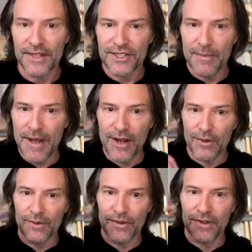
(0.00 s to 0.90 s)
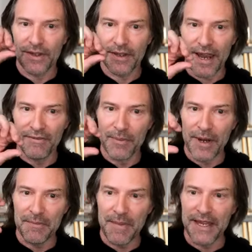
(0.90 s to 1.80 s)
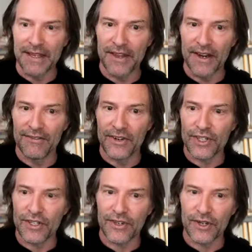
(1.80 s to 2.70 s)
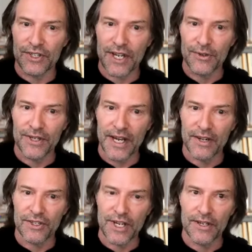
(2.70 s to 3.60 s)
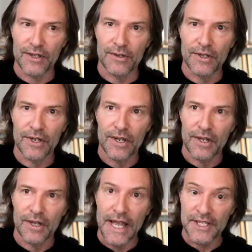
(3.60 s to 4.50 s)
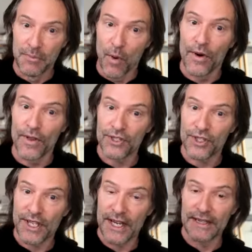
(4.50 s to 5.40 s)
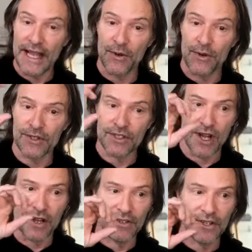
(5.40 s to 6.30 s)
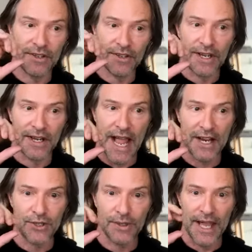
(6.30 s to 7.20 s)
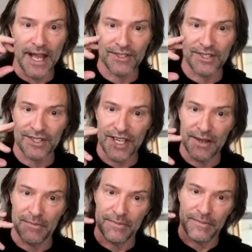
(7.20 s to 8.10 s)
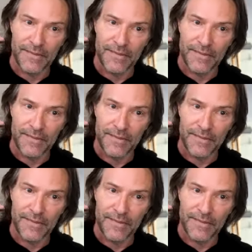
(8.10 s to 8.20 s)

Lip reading: That somehow everybody making their version of a crescendo and decrescendo, it's more than just getting louder and softer, that it actually has the same